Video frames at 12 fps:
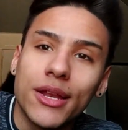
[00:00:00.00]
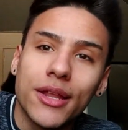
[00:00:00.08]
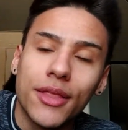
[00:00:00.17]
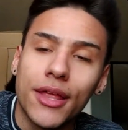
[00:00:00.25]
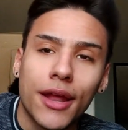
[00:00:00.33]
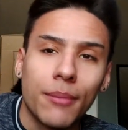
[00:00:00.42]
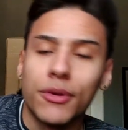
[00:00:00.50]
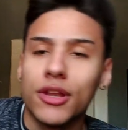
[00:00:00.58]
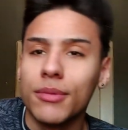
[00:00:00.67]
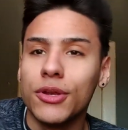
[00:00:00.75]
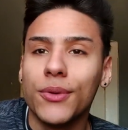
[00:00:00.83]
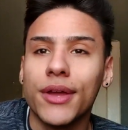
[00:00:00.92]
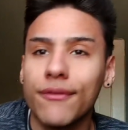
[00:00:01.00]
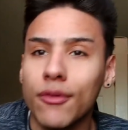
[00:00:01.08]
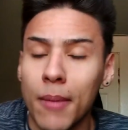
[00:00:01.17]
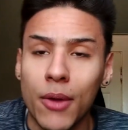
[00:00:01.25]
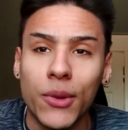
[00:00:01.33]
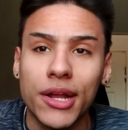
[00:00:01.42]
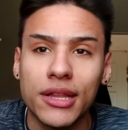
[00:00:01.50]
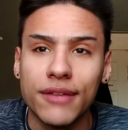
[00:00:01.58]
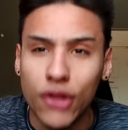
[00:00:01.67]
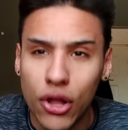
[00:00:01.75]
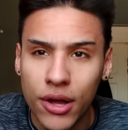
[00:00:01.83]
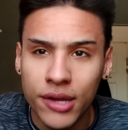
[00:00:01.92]
bit that I'm going to be doing for my
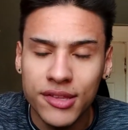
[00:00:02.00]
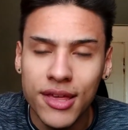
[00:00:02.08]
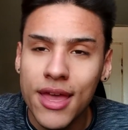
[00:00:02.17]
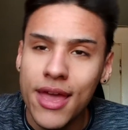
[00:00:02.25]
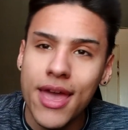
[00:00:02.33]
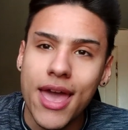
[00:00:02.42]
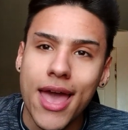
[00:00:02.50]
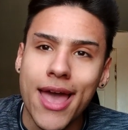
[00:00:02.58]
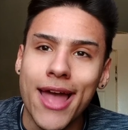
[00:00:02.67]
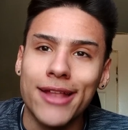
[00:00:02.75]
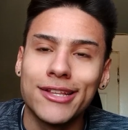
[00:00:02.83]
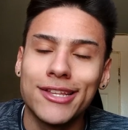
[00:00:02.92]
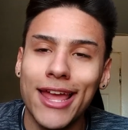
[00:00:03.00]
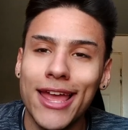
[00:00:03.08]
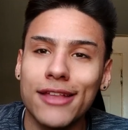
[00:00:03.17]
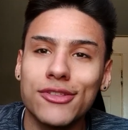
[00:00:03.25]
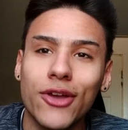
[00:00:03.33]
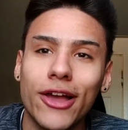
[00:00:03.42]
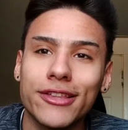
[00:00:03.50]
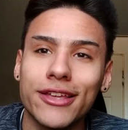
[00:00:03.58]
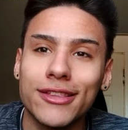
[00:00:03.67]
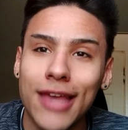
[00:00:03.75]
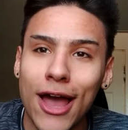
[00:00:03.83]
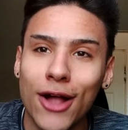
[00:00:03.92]
weekly vlogs. And today, as you guys
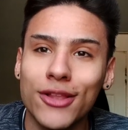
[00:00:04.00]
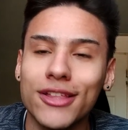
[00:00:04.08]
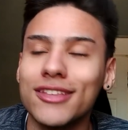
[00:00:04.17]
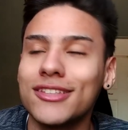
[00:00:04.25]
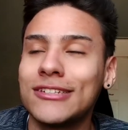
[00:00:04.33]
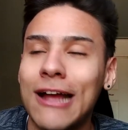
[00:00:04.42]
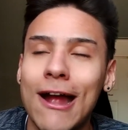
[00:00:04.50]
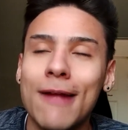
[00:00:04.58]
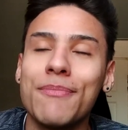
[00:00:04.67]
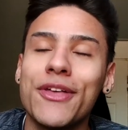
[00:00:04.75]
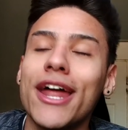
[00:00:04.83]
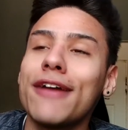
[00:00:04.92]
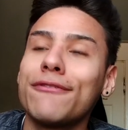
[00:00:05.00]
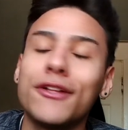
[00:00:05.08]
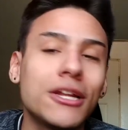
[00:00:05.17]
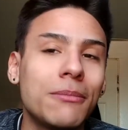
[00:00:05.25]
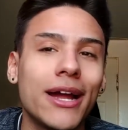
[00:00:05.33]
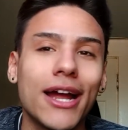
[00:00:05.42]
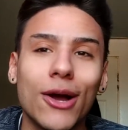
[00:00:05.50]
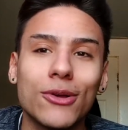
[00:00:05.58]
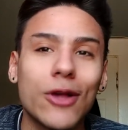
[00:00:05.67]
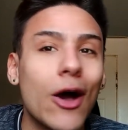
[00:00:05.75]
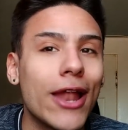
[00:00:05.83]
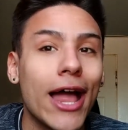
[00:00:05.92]
can tell, is the time that I flooded my
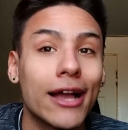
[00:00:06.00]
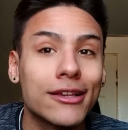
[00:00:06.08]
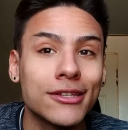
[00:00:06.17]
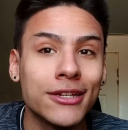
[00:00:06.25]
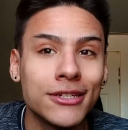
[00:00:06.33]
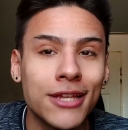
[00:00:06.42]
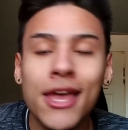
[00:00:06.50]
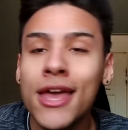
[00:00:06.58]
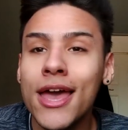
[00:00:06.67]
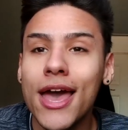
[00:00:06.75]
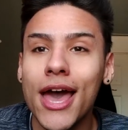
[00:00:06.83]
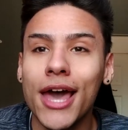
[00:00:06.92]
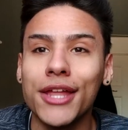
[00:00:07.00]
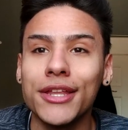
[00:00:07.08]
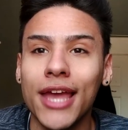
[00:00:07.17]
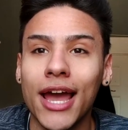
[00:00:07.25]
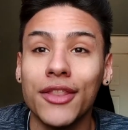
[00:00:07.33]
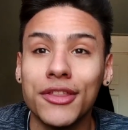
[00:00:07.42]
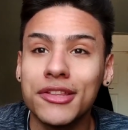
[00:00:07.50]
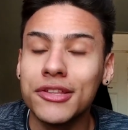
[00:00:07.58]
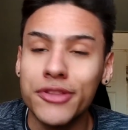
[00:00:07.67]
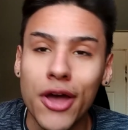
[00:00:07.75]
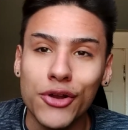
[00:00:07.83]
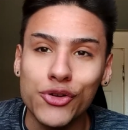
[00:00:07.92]
house on accident. And yeah, this
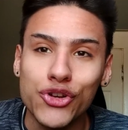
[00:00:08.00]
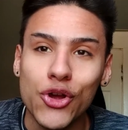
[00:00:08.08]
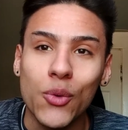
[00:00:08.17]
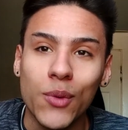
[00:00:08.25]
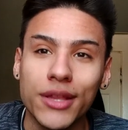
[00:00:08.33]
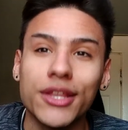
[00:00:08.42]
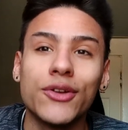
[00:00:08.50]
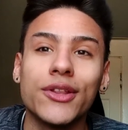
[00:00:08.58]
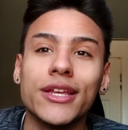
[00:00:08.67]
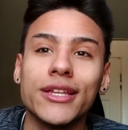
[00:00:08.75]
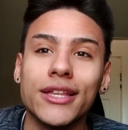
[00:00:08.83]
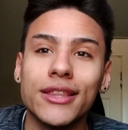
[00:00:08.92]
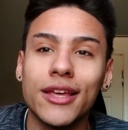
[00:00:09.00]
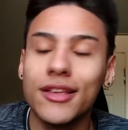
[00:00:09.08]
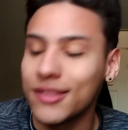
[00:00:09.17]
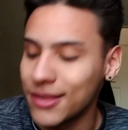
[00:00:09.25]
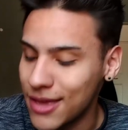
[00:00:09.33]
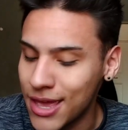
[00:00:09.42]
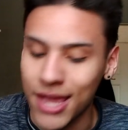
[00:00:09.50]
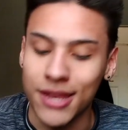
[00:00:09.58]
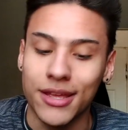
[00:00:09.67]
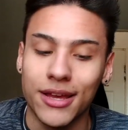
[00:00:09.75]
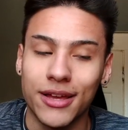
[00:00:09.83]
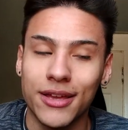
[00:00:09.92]
is not a joke, we literally did this,
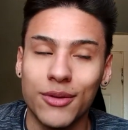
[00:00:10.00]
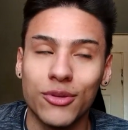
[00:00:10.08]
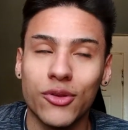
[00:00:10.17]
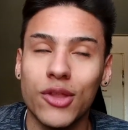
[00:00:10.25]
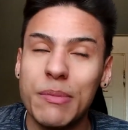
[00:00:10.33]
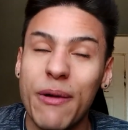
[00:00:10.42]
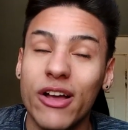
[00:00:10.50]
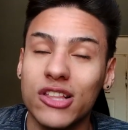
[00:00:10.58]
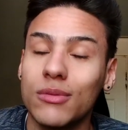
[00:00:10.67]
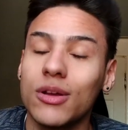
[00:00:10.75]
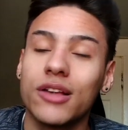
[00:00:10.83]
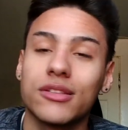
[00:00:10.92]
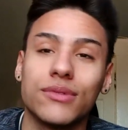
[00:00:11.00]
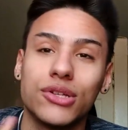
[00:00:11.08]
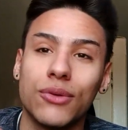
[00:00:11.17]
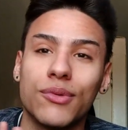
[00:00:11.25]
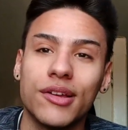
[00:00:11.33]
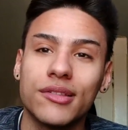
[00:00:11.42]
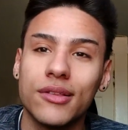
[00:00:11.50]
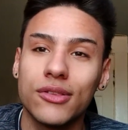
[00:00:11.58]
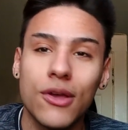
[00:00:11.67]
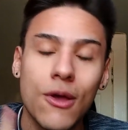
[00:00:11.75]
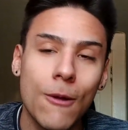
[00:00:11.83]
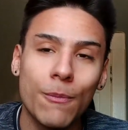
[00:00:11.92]
and it was only possible because of two reasons.